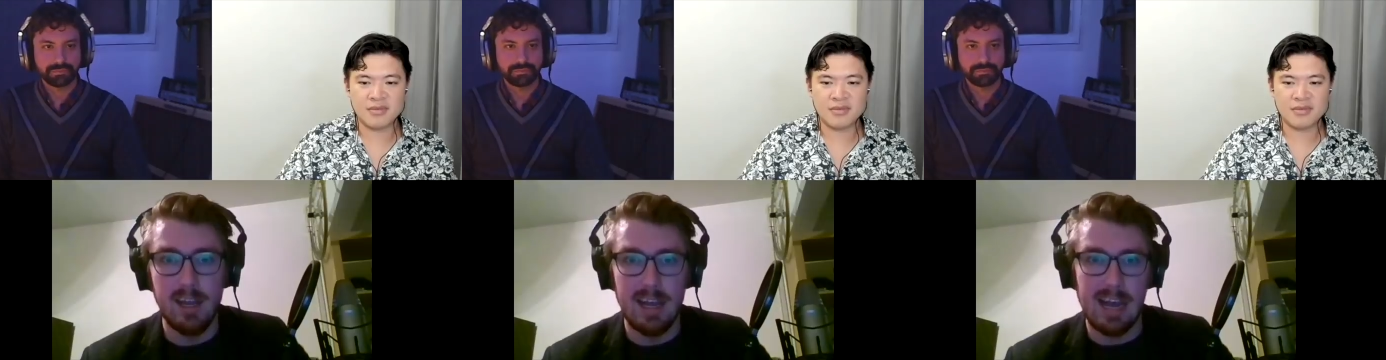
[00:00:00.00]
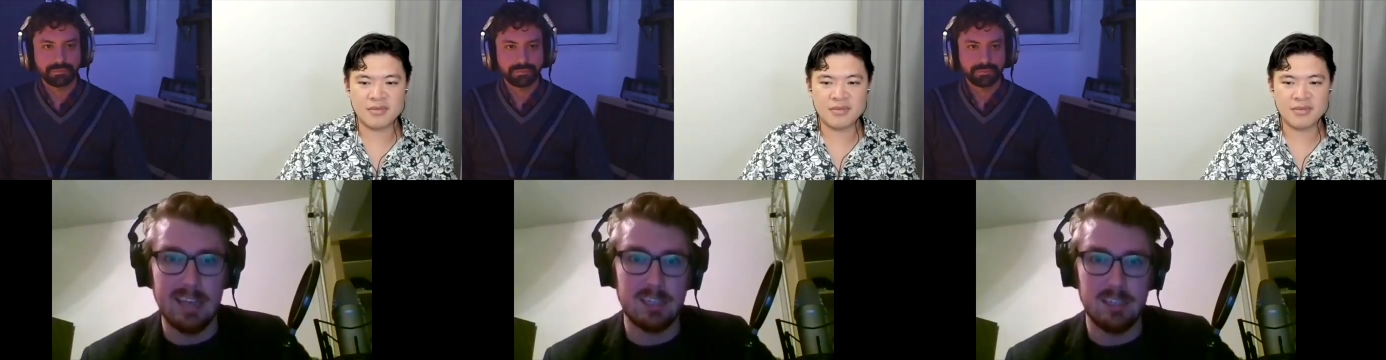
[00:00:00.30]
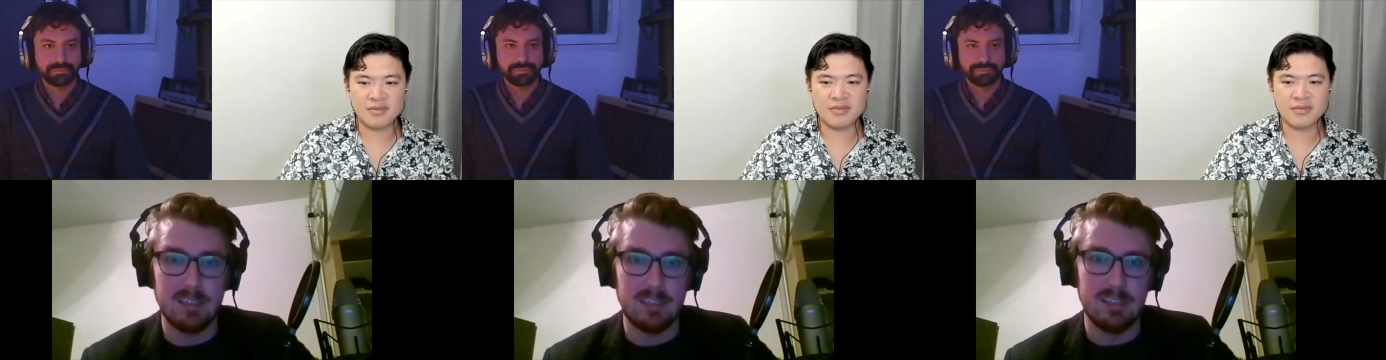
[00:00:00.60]
Speaker 1: Ask
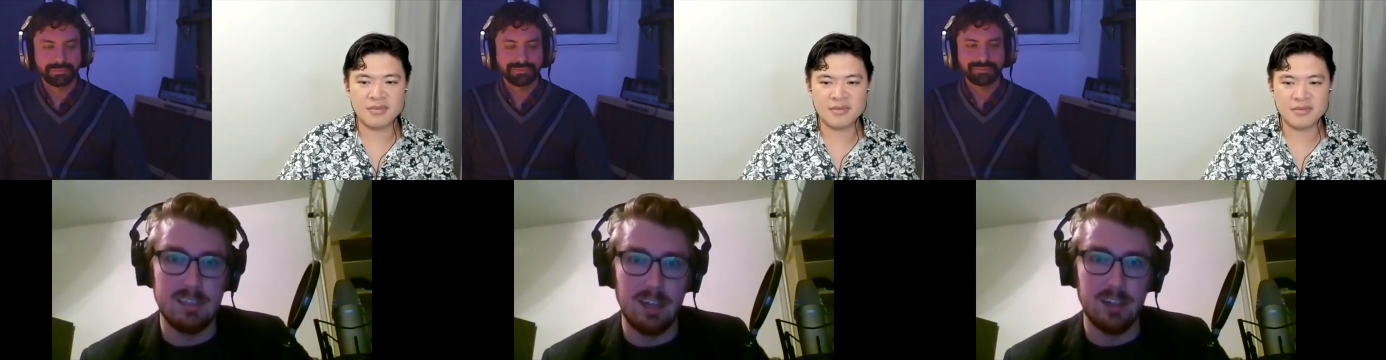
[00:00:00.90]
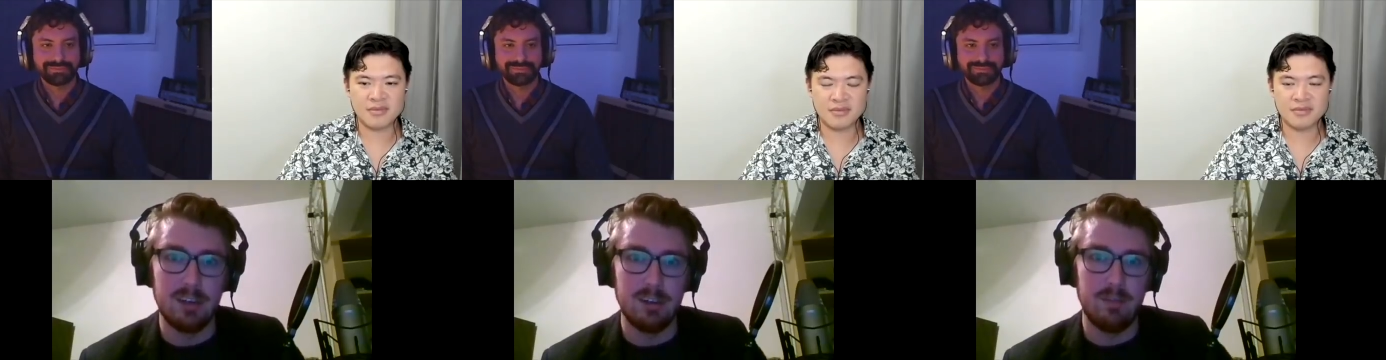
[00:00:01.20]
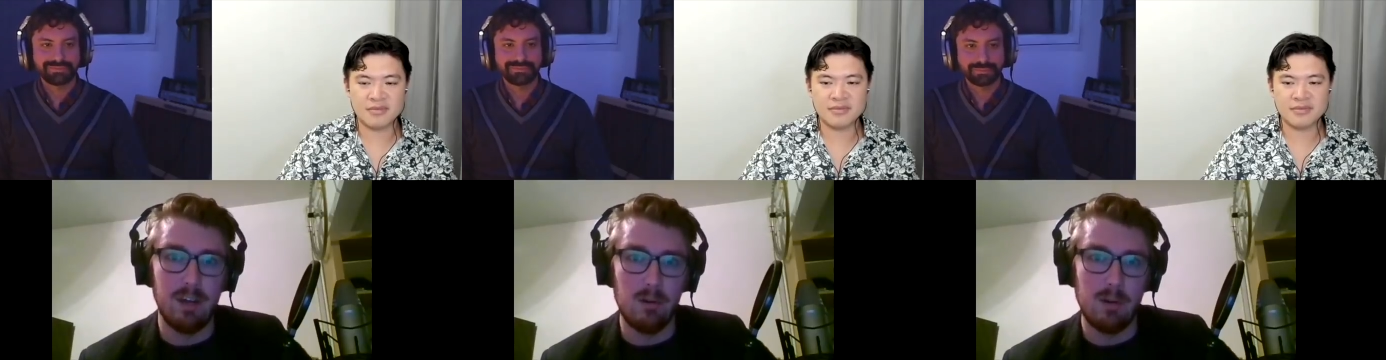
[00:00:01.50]
us uh, all the good
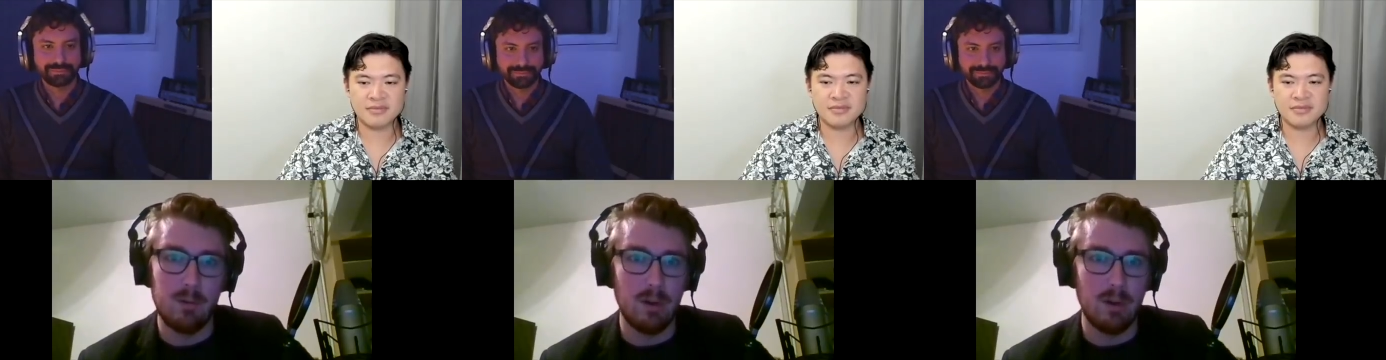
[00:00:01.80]
follow-up